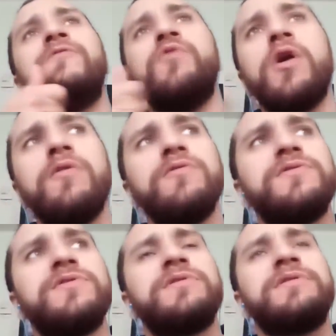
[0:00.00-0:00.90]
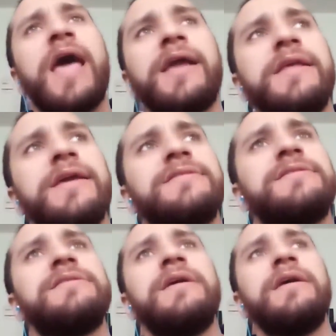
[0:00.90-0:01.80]
roles, techniques
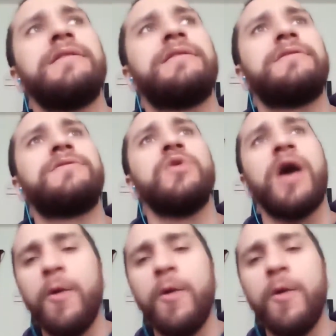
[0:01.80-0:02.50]
to